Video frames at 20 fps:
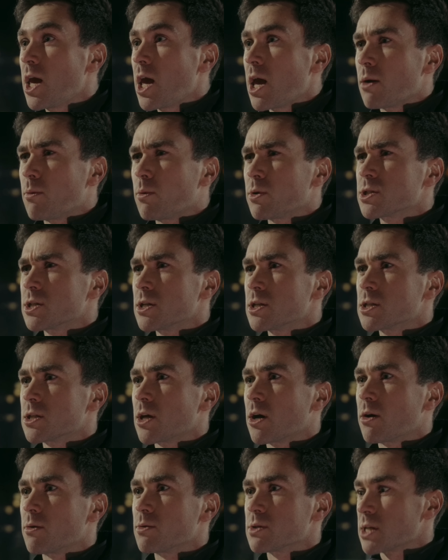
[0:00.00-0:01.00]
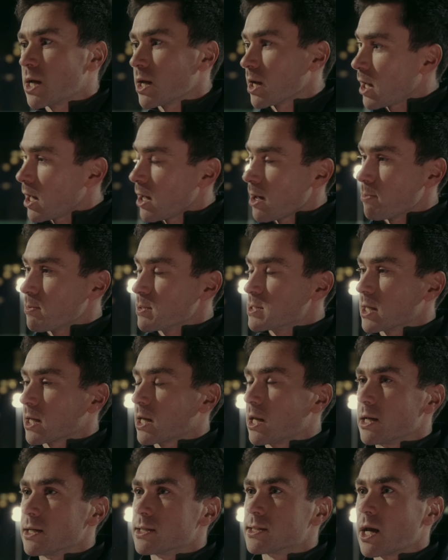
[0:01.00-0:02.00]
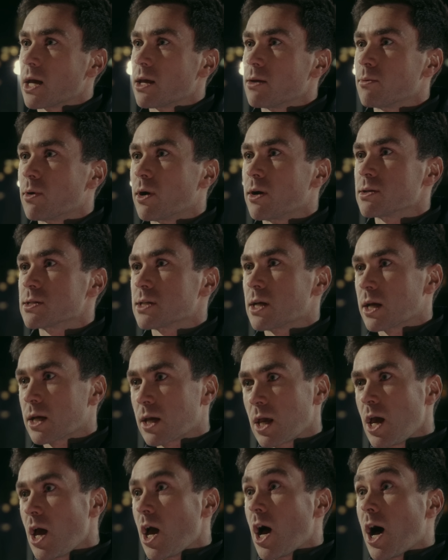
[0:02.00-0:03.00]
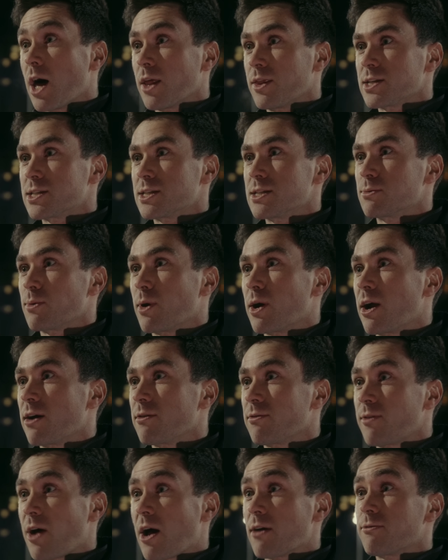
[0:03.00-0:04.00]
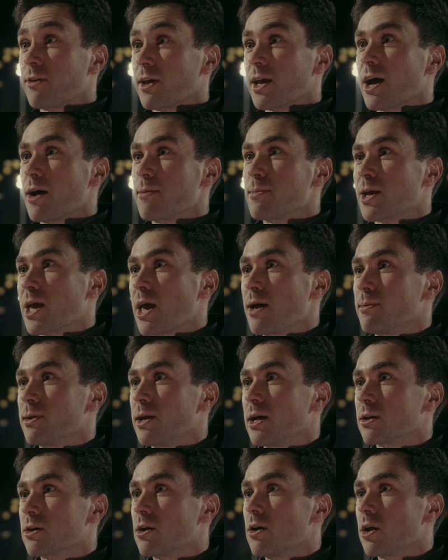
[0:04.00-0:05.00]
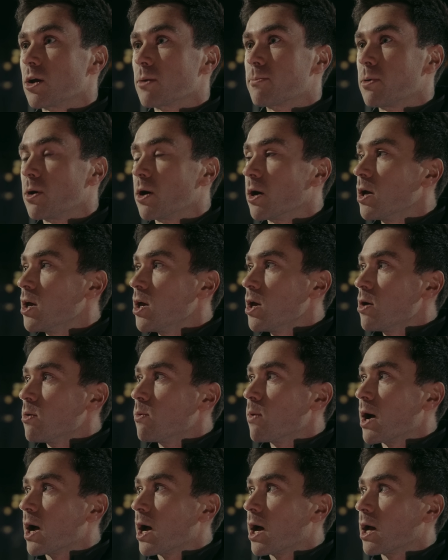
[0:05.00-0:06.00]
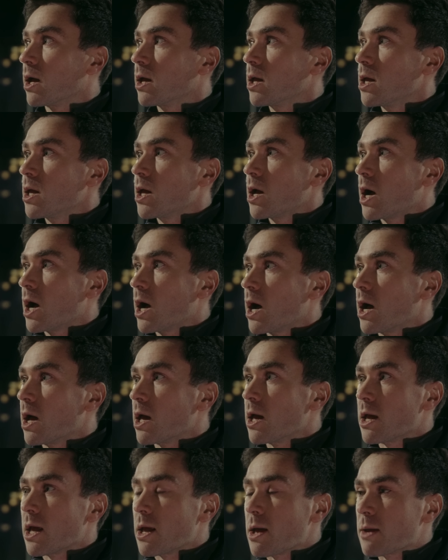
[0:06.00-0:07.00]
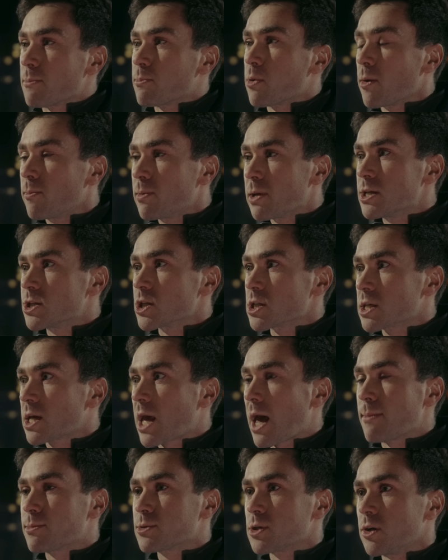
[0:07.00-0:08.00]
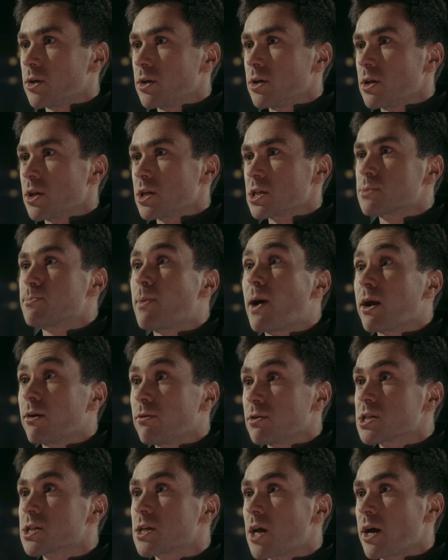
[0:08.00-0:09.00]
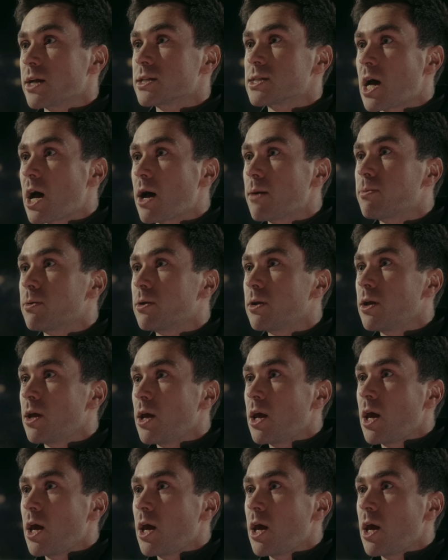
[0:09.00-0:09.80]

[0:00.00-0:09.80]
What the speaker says: It wasn't as though it was like a particular date where I was like, oh, this is where I think I became an alcoholic, but where it probably just kept on, the spiral started to happen.